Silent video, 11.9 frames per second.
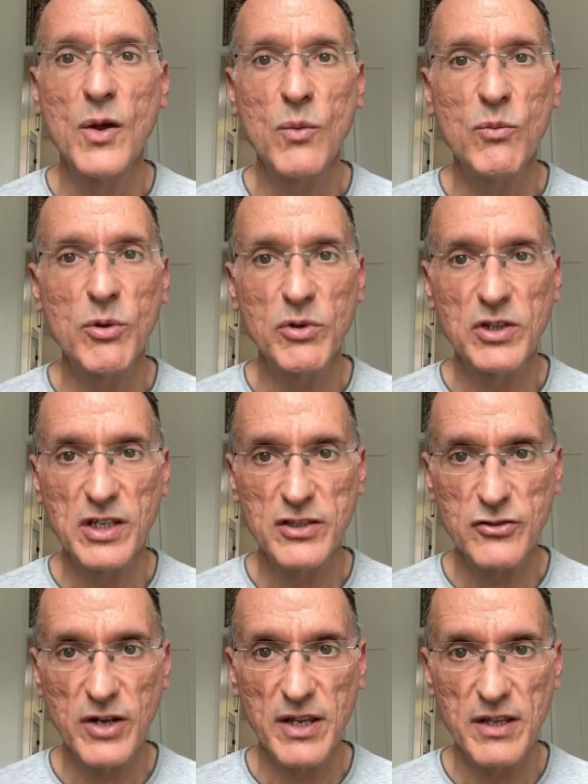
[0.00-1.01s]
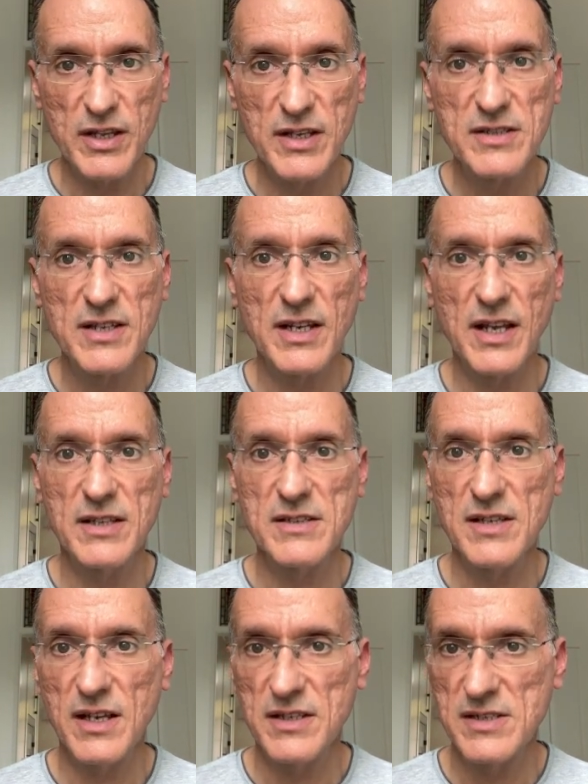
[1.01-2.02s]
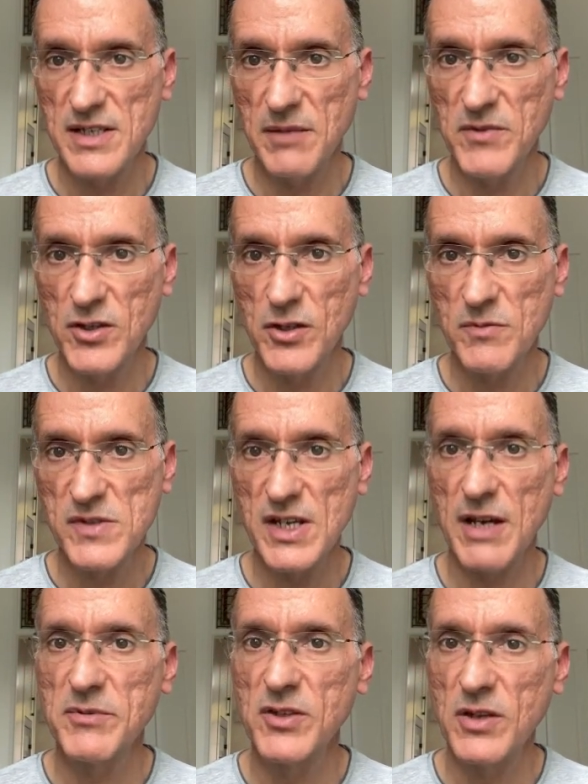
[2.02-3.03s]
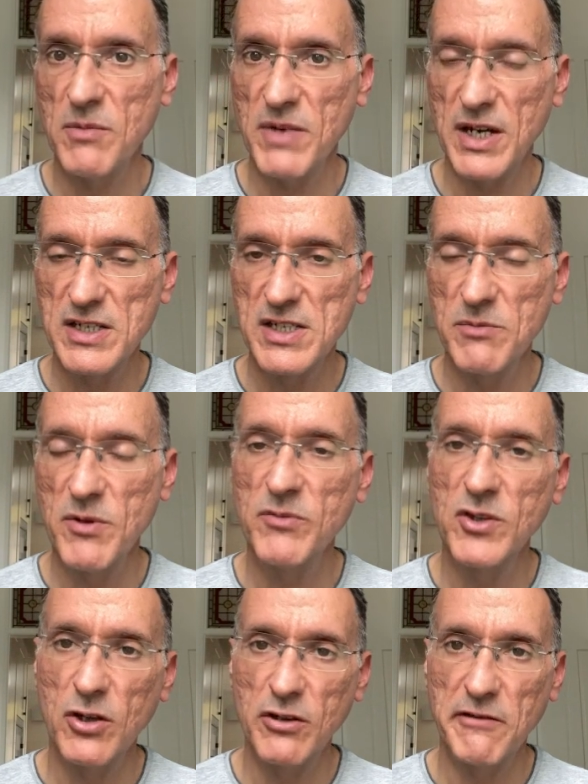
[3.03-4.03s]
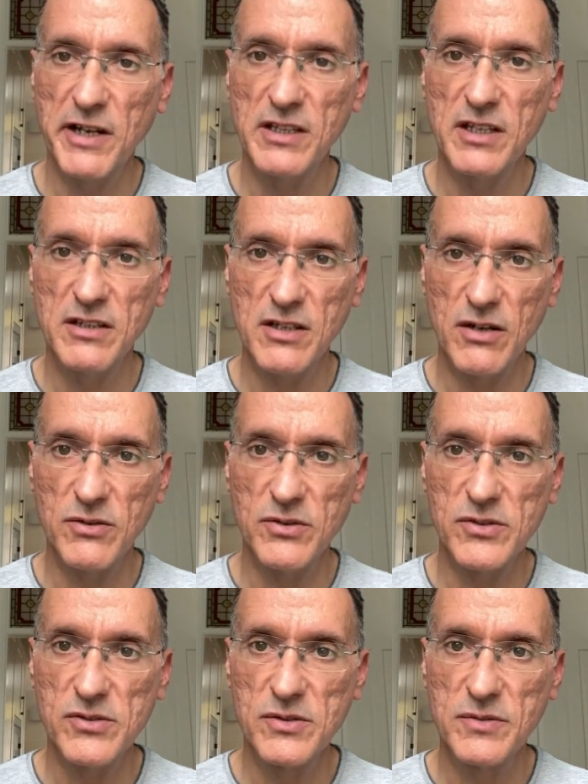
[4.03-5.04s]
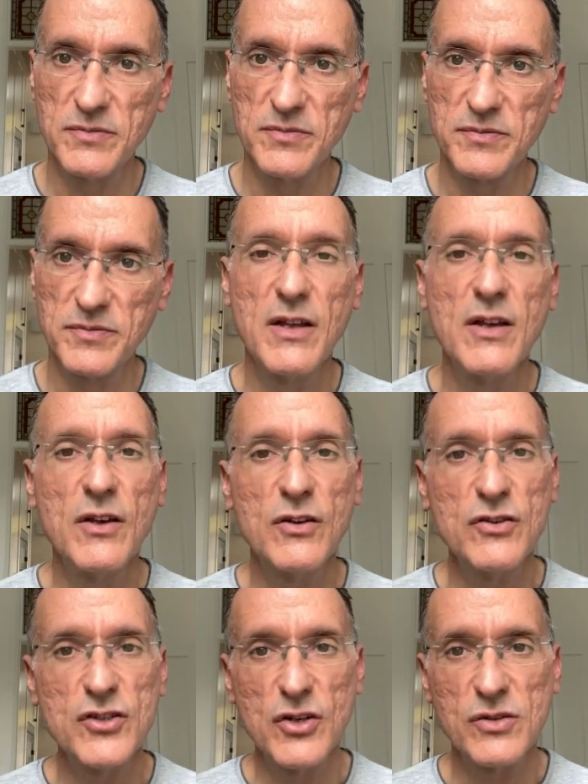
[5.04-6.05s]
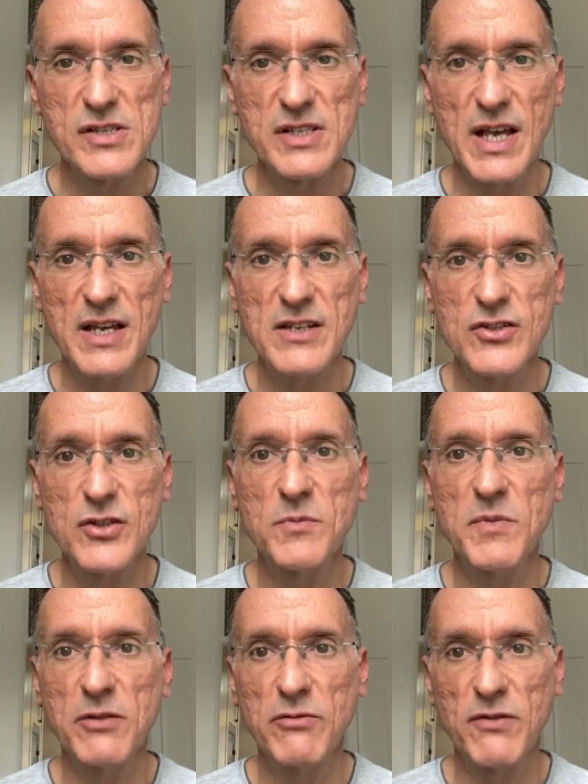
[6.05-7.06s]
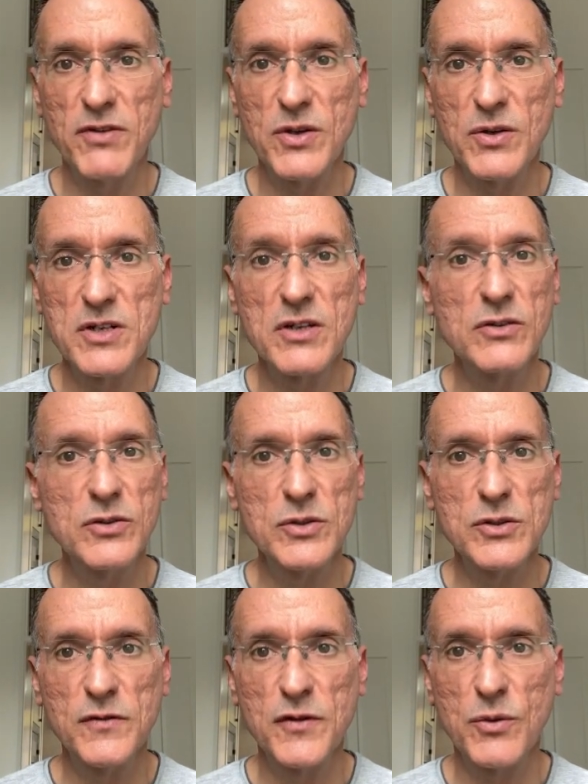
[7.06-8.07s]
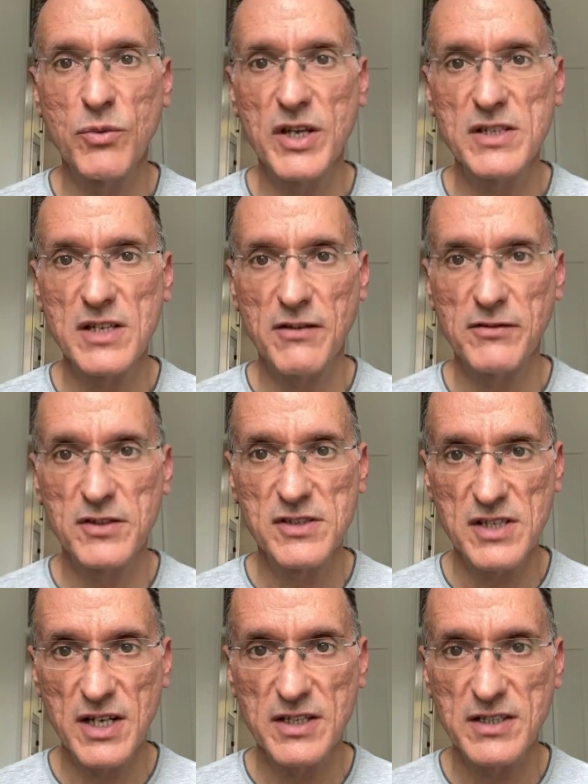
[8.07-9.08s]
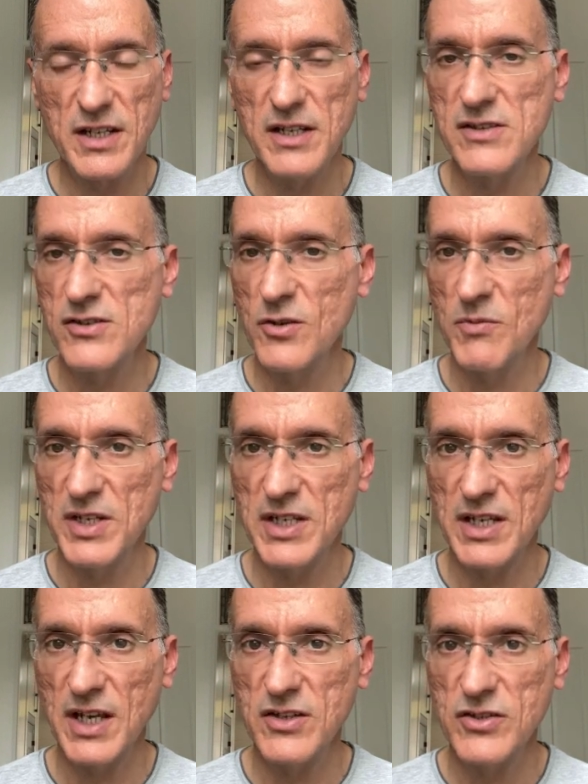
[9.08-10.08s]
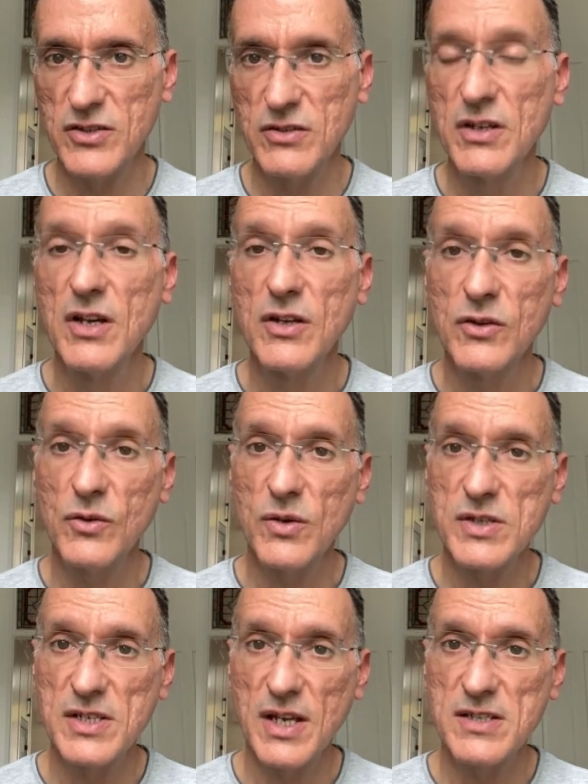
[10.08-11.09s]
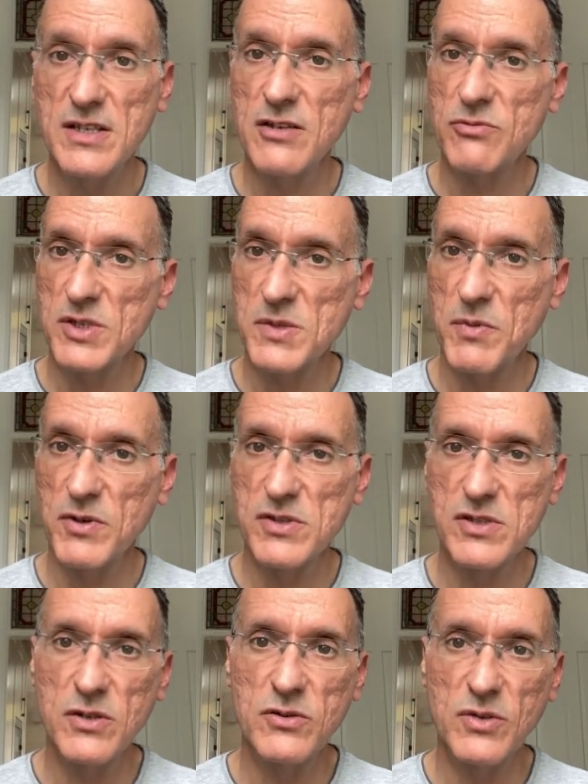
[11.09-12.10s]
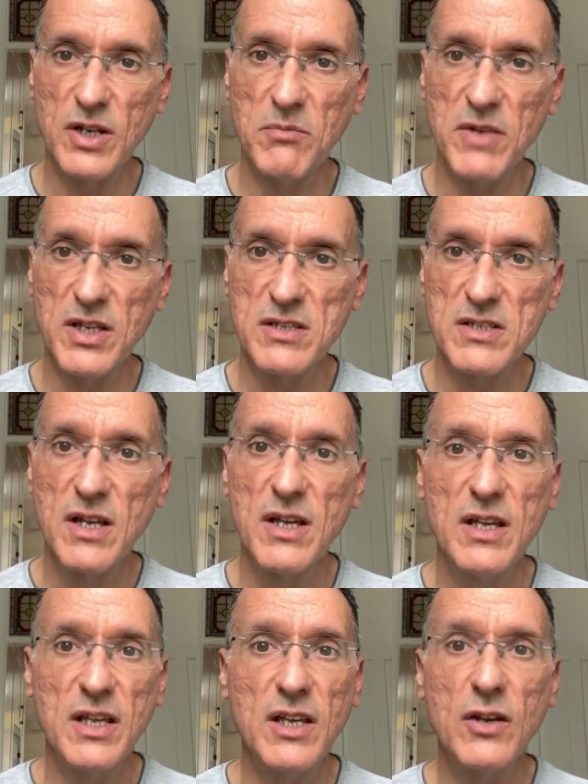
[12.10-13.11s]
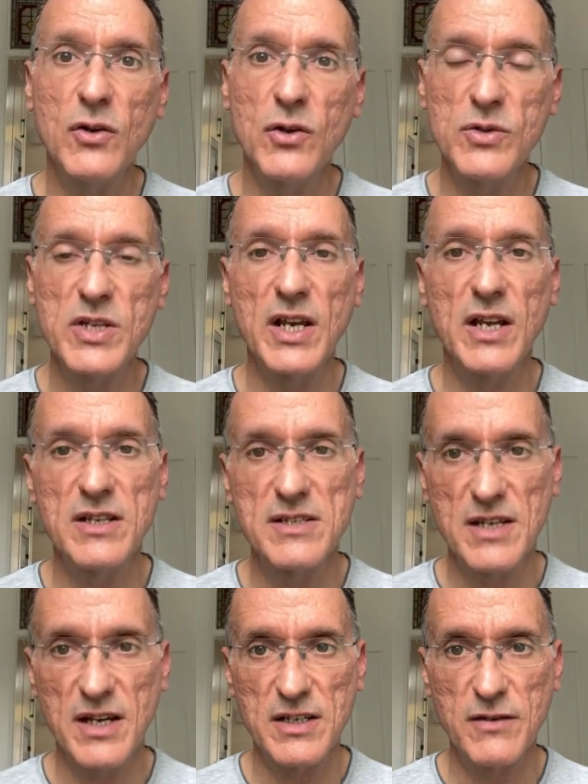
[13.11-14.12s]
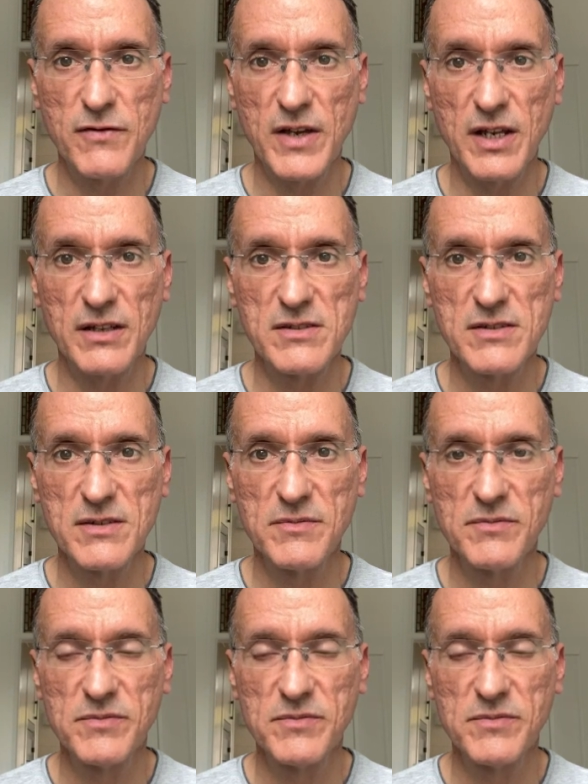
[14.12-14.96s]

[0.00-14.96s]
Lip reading: We will titrate this against his symptoms up to the maximum tolerated dose. John's case should be reviewed 2 to 4 weeks after starting his new medication to assess his response to treatment, including any side effects.